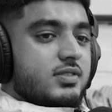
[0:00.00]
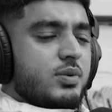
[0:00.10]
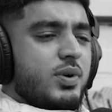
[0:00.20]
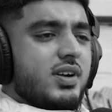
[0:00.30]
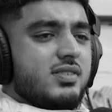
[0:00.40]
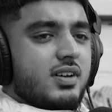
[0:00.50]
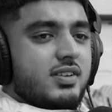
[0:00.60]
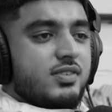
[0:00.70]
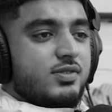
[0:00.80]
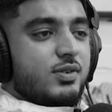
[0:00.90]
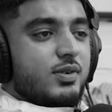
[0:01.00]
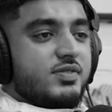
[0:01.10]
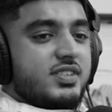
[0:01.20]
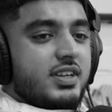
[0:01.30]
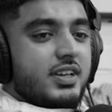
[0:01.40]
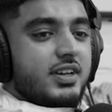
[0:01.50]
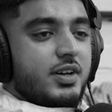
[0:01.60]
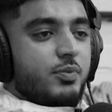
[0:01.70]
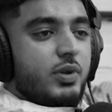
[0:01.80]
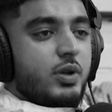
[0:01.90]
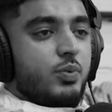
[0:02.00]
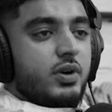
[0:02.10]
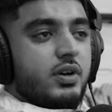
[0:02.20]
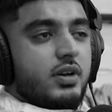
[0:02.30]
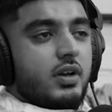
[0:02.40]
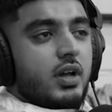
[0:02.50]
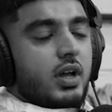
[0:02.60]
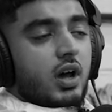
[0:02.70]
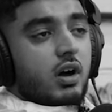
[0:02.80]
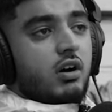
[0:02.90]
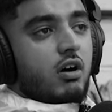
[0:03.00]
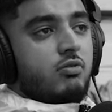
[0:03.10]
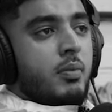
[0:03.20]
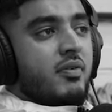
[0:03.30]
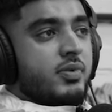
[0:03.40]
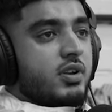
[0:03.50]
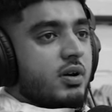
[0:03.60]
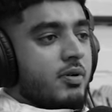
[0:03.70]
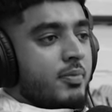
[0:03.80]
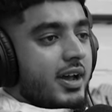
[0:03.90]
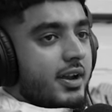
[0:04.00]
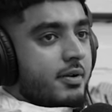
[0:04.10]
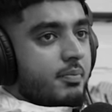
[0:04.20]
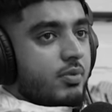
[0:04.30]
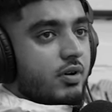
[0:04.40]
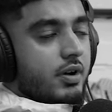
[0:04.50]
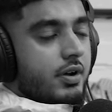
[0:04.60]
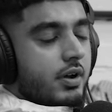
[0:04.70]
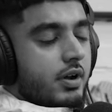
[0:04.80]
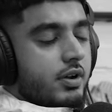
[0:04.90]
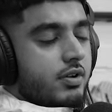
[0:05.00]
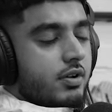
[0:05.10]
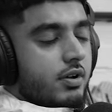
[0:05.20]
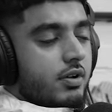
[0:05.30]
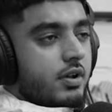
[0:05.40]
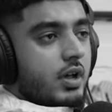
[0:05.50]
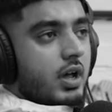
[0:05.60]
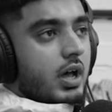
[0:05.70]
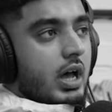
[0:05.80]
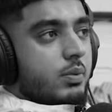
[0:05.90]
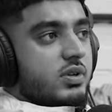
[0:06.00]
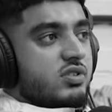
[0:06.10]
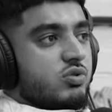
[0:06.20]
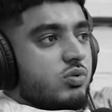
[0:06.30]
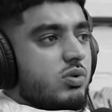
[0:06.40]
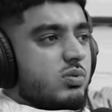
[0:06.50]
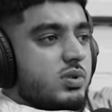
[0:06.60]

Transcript: So it works like this. So obviously I can't remember from the top of my head, but our score